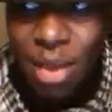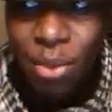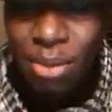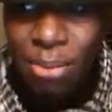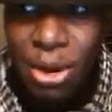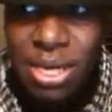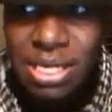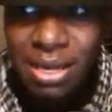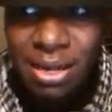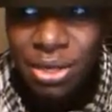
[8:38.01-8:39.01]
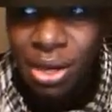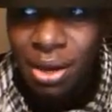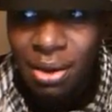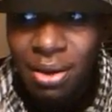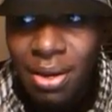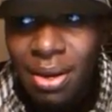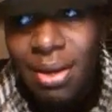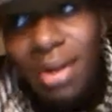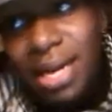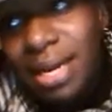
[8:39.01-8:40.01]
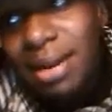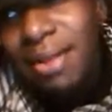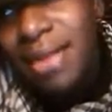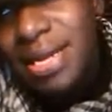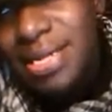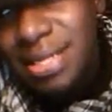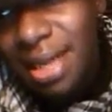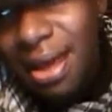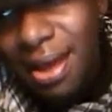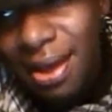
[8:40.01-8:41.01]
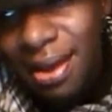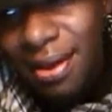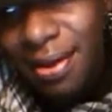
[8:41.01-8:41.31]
one person and you go, oh, that's sad.